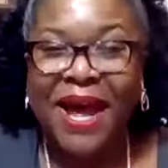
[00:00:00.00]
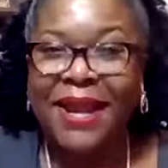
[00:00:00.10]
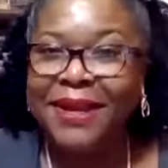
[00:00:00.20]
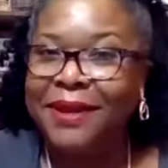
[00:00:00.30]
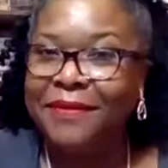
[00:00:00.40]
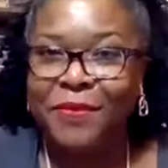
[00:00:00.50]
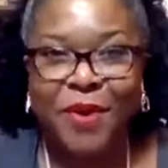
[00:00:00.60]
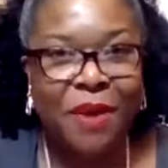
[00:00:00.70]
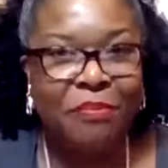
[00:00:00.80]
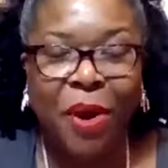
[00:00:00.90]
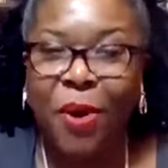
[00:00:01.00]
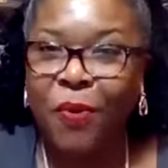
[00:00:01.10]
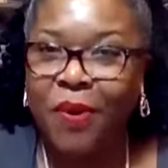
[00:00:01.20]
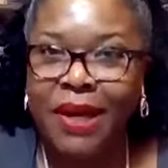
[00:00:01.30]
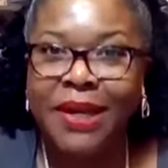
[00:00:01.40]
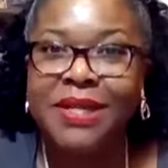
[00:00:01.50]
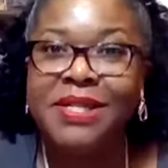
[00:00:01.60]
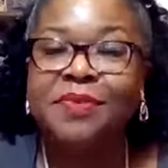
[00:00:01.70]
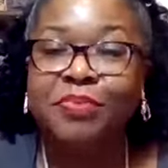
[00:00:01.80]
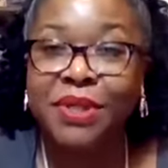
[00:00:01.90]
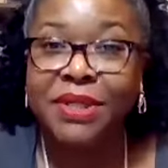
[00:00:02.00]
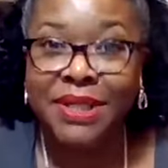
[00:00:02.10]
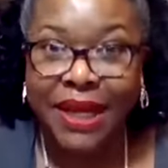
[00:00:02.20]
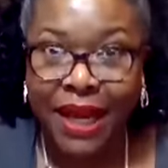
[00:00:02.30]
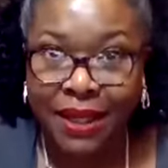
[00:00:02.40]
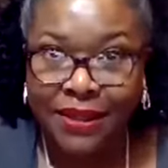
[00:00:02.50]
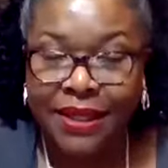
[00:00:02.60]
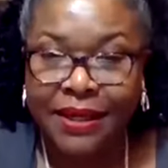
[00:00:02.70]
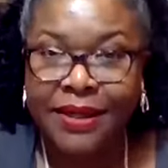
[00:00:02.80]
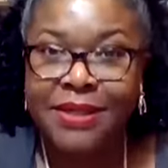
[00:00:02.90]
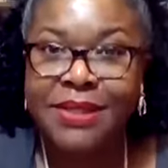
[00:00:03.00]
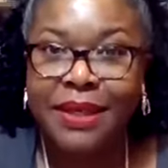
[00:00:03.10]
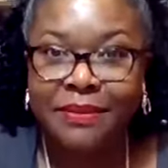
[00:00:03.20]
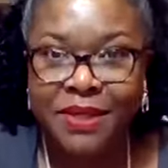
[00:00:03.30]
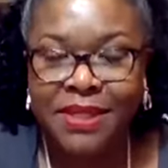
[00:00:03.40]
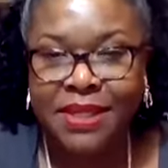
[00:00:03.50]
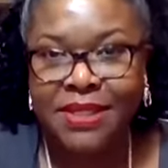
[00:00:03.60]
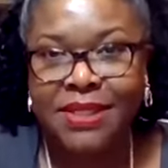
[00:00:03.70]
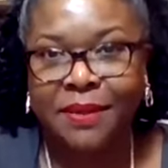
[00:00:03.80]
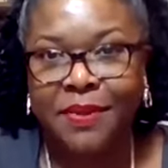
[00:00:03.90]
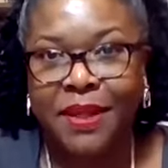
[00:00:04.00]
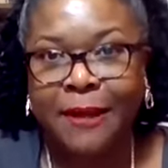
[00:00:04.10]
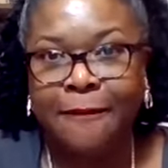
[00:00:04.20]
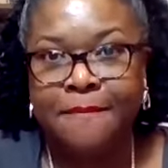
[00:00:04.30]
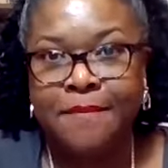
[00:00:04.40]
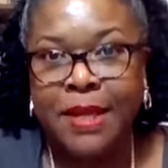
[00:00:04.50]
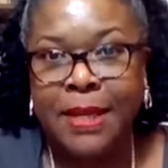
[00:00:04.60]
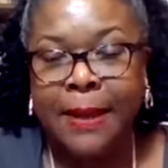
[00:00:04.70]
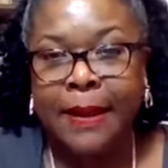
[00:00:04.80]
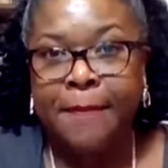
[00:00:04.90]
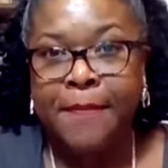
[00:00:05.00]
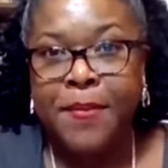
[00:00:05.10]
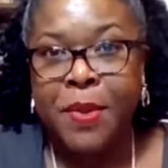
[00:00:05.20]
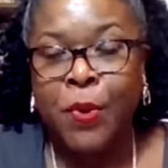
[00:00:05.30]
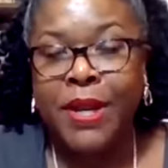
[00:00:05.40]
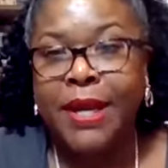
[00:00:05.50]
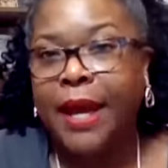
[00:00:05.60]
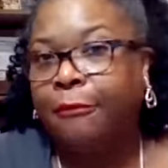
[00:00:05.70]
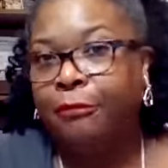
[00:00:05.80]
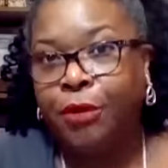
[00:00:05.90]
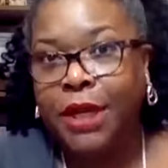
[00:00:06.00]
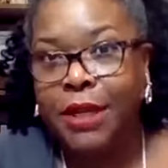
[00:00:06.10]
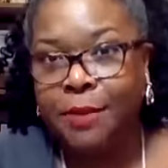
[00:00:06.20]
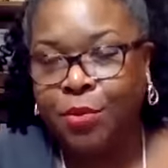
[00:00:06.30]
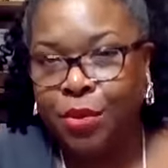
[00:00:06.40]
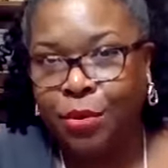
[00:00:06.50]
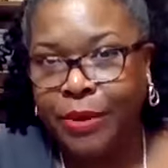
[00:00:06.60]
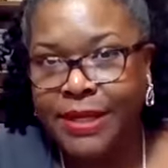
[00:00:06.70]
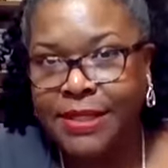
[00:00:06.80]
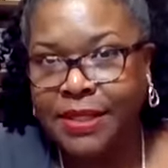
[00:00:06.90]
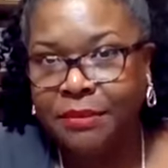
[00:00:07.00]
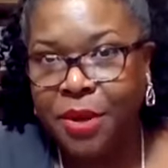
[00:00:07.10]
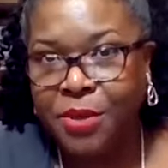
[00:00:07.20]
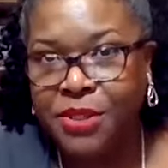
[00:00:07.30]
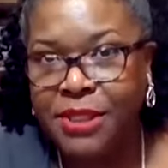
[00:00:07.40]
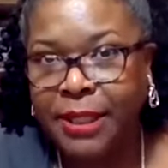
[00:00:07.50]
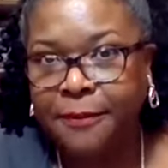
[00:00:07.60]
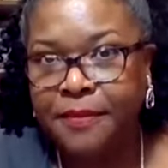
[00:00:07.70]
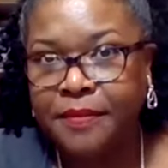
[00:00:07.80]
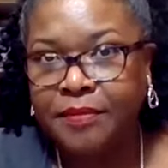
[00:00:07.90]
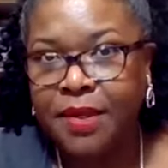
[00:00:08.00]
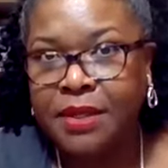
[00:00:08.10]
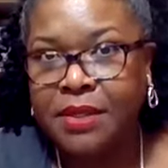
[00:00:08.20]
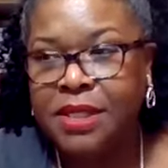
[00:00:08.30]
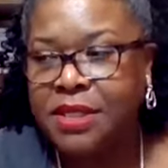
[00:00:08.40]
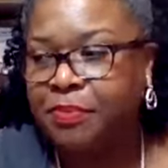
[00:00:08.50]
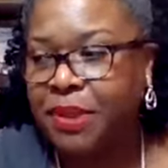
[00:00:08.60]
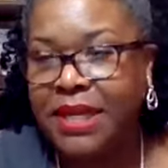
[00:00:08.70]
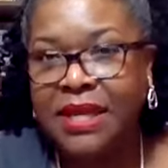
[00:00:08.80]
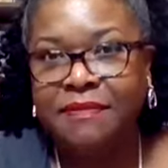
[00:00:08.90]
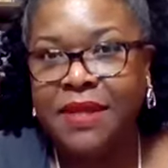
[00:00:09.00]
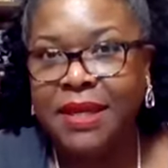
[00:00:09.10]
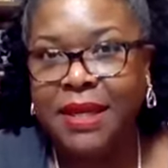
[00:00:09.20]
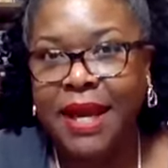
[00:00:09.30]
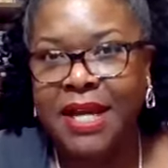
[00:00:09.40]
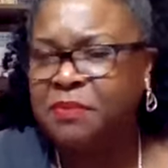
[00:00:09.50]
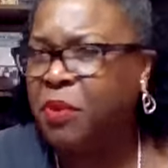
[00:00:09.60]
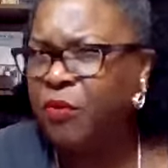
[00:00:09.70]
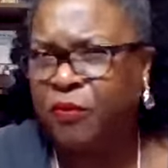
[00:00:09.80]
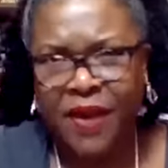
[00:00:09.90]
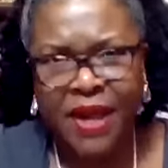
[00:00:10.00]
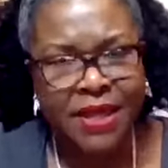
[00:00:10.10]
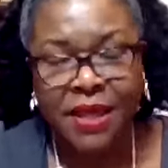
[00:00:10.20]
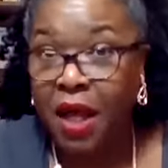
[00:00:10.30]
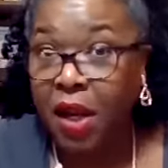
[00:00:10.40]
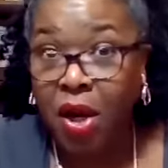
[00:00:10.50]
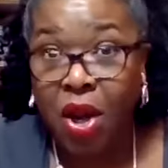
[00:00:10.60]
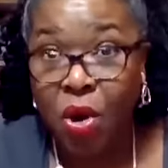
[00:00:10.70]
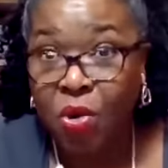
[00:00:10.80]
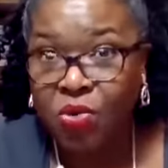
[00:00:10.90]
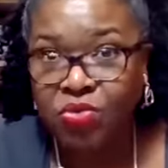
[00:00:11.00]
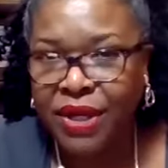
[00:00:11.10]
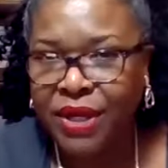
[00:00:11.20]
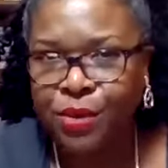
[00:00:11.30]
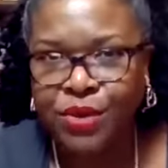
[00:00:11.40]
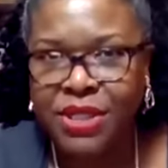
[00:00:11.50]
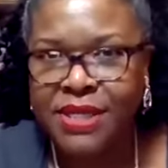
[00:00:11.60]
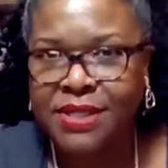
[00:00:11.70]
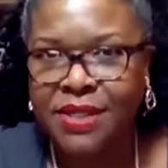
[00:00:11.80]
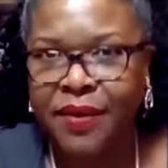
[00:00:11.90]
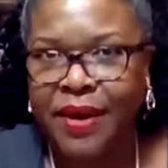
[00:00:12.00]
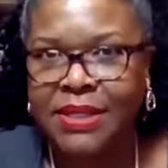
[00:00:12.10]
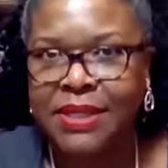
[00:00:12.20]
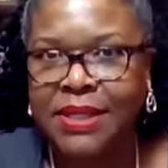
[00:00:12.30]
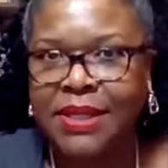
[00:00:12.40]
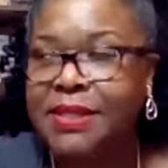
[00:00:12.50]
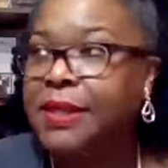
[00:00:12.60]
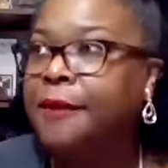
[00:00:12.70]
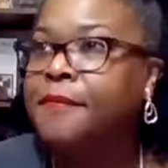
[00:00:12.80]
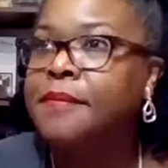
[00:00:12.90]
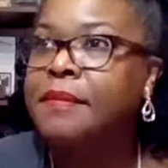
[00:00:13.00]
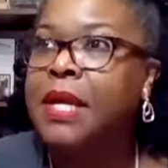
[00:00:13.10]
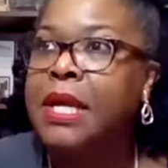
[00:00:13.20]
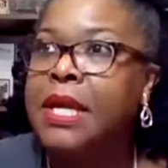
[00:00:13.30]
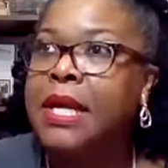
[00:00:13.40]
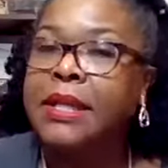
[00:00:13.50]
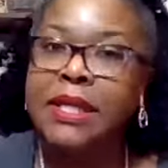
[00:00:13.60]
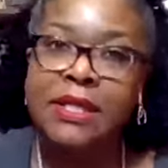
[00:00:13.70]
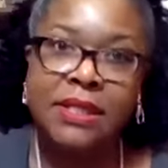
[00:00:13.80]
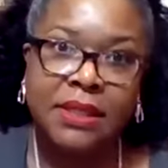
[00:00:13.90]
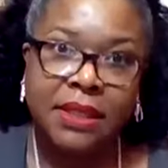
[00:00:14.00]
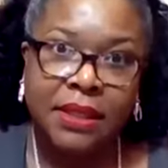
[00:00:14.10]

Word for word: I love the way Paul writes. He just puts it out there. He said, let me tell you something. We didn't get freed up with grace and mercy, just believing the gospel, faith alone in who Jesus Christ is. And these